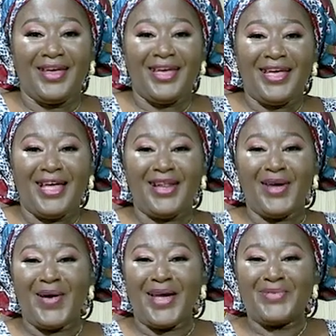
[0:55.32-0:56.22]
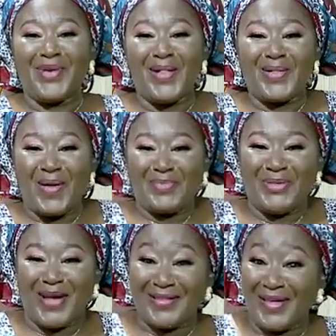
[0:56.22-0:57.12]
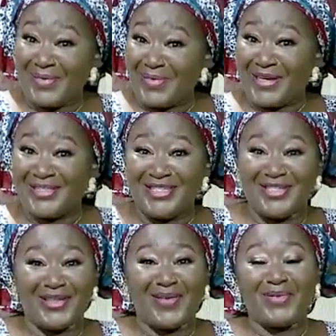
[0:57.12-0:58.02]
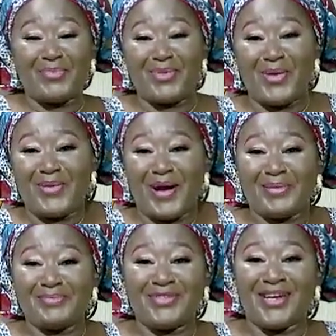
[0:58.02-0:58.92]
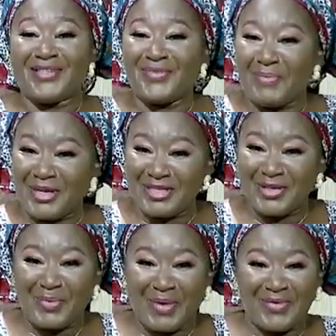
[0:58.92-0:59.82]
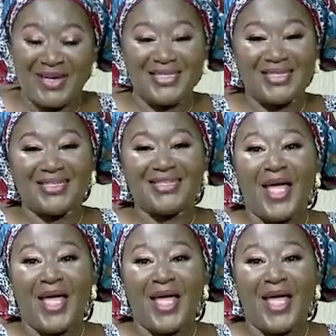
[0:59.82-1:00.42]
Hello and welcome to another edition of the program Transformation of Parenting.